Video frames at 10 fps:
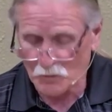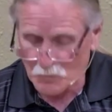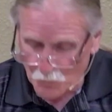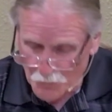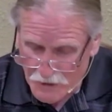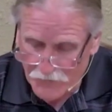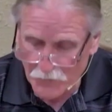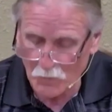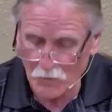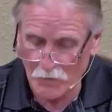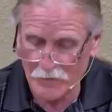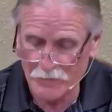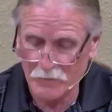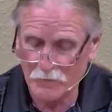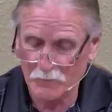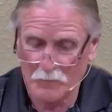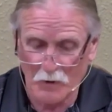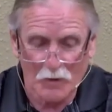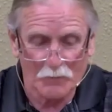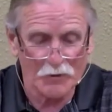read the word,
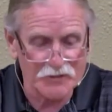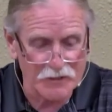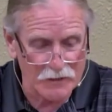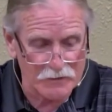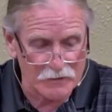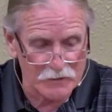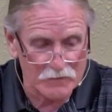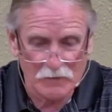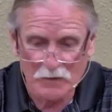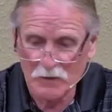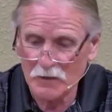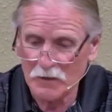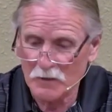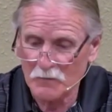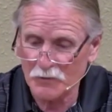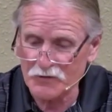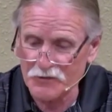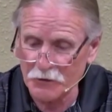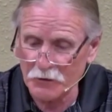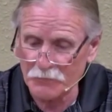protect it,
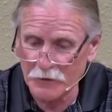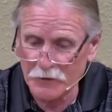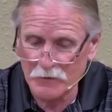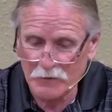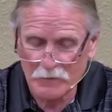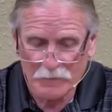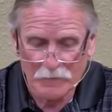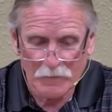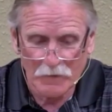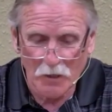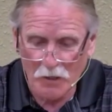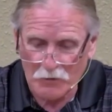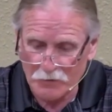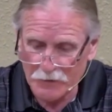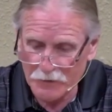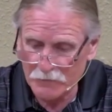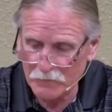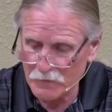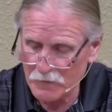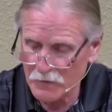preserve it, honor it,
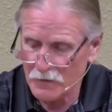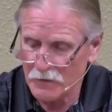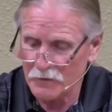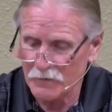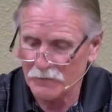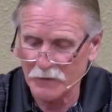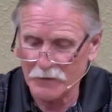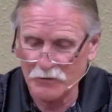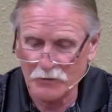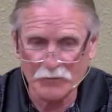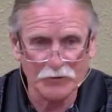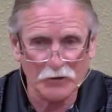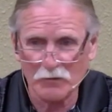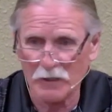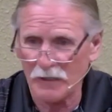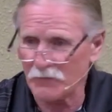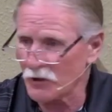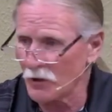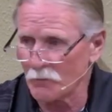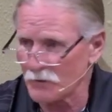then you don't have a
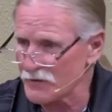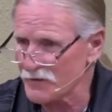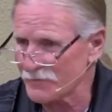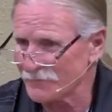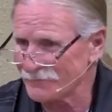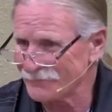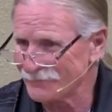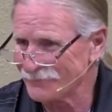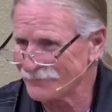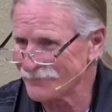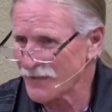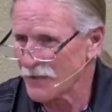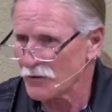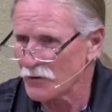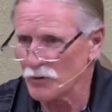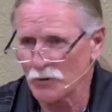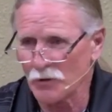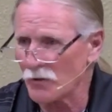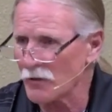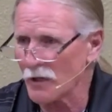compass. You
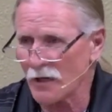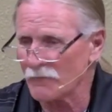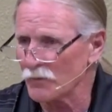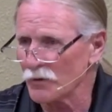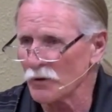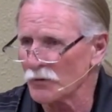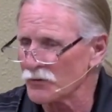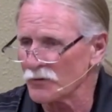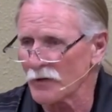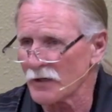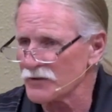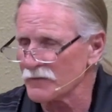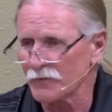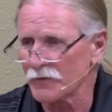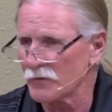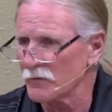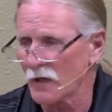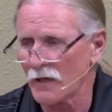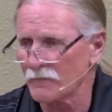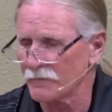don't have real direction for your
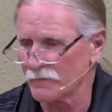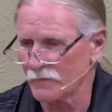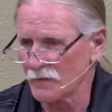life.